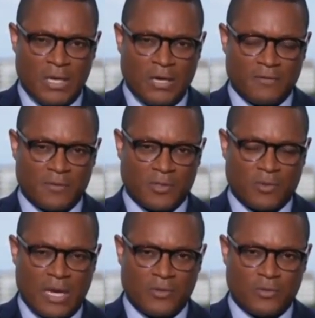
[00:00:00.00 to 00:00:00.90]
of the Special
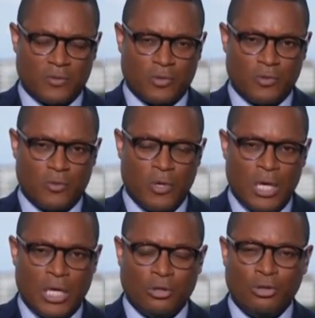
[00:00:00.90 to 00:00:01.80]
Counsel to
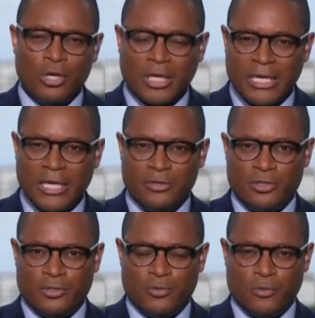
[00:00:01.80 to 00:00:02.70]
look
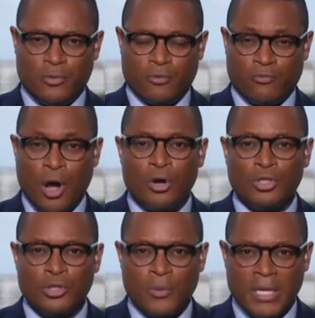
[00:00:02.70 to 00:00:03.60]
into
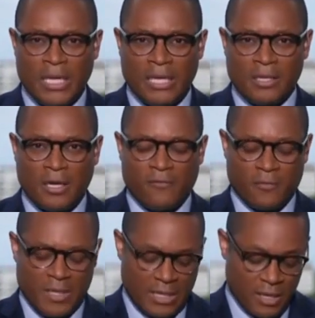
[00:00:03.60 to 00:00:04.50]
wrongdoing in the
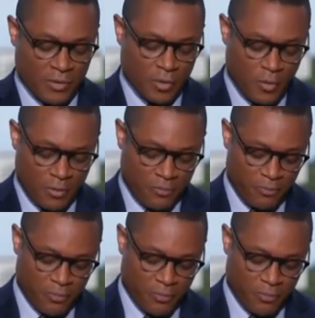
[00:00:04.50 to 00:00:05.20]
government. And I also want to